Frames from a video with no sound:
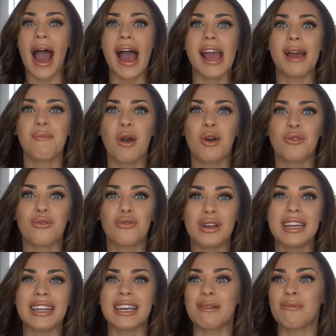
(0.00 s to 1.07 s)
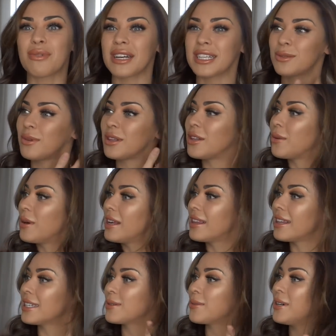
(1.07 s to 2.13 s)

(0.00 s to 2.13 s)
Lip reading: I am really impressed with the way things